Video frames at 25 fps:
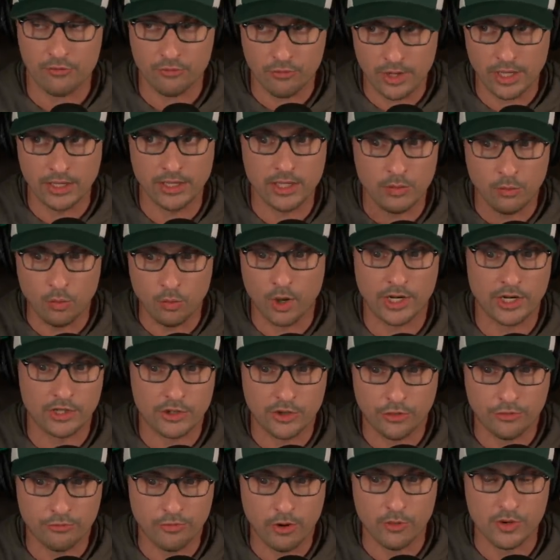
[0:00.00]
really
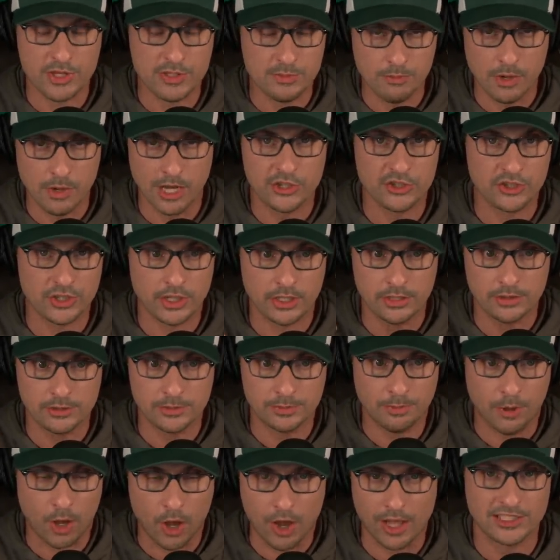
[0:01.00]
wanted to throw as much
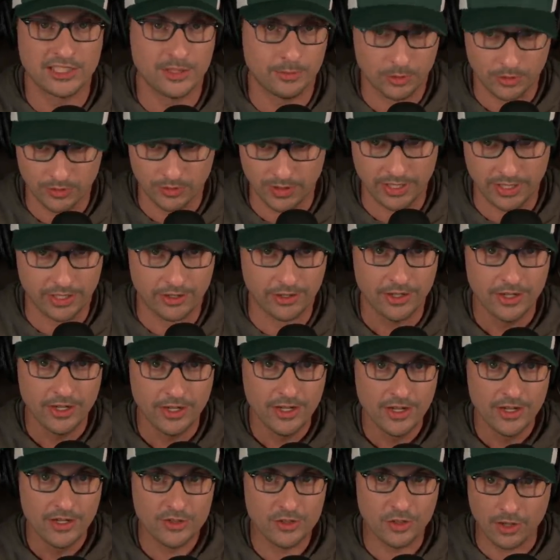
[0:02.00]
as possible in here.
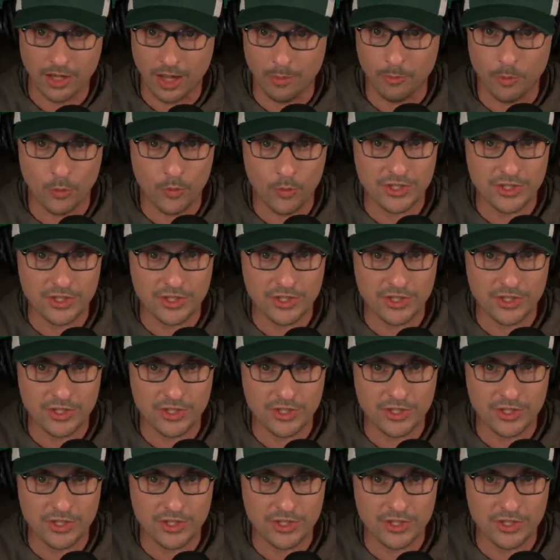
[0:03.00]
So a couple